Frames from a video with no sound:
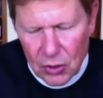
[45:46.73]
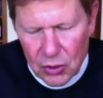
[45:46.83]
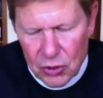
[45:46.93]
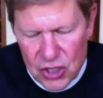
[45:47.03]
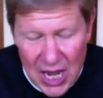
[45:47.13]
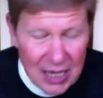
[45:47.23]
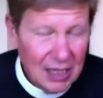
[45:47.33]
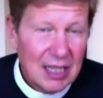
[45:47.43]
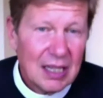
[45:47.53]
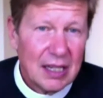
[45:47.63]
John
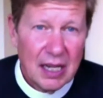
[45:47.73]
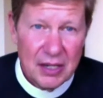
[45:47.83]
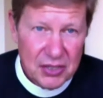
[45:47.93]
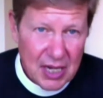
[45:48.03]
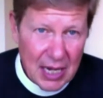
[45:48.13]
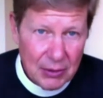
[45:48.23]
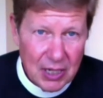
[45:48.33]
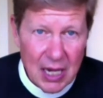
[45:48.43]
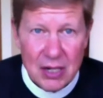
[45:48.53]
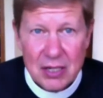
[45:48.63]
Leland and his
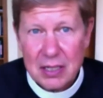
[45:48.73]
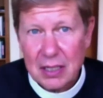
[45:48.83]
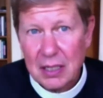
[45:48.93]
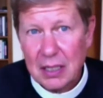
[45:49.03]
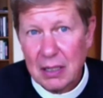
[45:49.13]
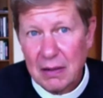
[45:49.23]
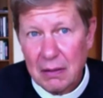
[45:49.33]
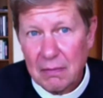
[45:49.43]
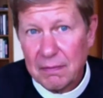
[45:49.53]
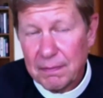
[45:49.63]
congregation
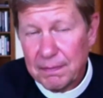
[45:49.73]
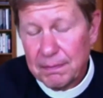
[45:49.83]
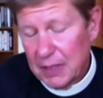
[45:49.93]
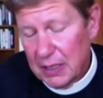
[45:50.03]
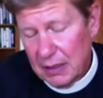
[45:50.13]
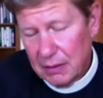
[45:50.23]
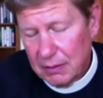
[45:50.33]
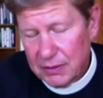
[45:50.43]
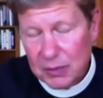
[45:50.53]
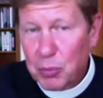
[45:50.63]

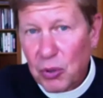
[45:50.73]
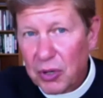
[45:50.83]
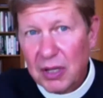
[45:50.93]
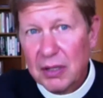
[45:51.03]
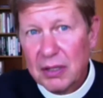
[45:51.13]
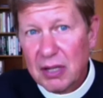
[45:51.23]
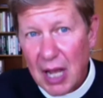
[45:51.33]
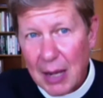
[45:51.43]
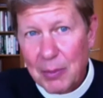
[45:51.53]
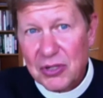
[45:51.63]
supported
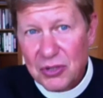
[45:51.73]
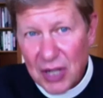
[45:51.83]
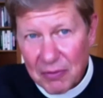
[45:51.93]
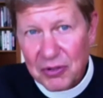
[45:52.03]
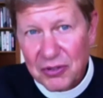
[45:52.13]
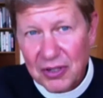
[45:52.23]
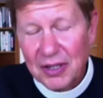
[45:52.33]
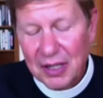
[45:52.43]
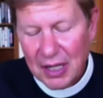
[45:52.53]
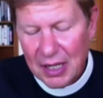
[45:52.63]
Thomas
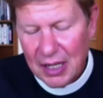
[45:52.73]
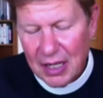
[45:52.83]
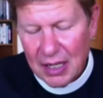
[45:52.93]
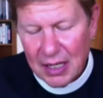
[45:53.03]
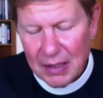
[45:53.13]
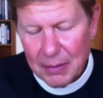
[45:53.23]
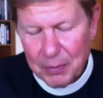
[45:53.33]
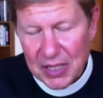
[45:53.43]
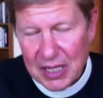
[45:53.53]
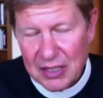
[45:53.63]
Jefferson
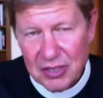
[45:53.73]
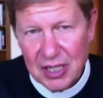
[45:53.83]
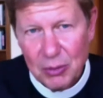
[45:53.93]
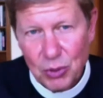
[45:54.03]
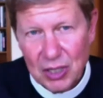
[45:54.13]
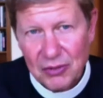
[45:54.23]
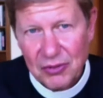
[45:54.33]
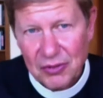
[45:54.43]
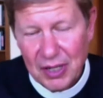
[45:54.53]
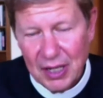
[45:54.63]
because he
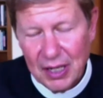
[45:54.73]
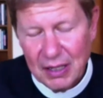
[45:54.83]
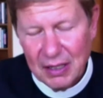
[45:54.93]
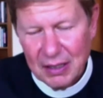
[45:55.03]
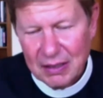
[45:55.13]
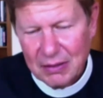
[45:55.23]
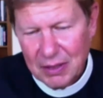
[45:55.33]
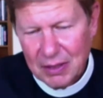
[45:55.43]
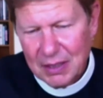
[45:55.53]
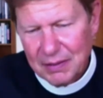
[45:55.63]
was
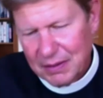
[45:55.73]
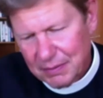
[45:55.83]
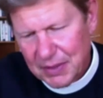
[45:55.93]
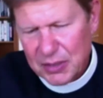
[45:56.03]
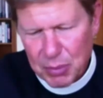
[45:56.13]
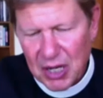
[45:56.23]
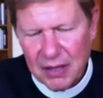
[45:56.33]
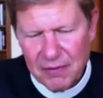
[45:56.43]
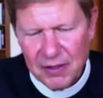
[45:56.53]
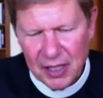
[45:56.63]
his
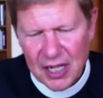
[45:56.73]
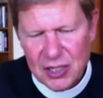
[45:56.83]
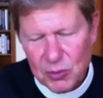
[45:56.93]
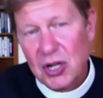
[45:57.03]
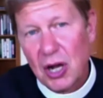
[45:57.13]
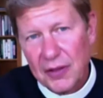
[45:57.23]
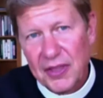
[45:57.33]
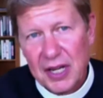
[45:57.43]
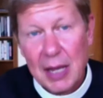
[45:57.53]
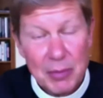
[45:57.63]
party affiliation was called at
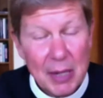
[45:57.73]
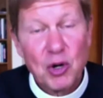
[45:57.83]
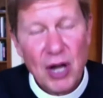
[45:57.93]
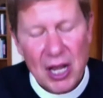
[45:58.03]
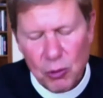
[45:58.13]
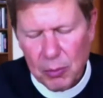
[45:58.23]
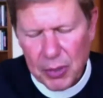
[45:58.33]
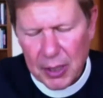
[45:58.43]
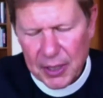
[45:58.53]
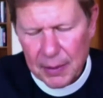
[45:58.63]
the time Democratic
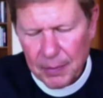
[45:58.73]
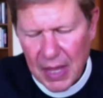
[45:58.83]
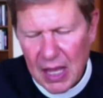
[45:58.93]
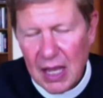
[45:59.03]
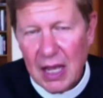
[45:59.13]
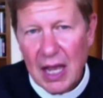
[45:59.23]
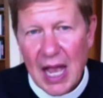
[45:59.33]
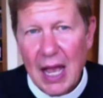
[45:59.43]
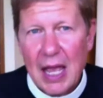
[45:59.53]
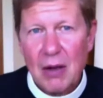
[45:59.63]
Republican.
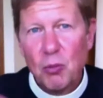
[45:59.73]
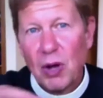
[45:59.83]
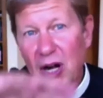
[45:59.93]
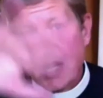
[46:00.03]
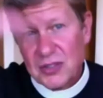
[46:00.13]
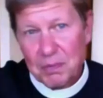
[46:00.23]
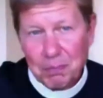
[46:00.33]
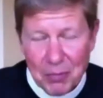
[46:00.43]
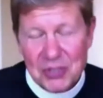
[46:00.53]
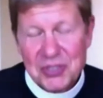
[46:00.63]
whereas
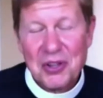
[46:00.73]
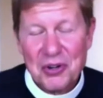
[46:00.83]
most of their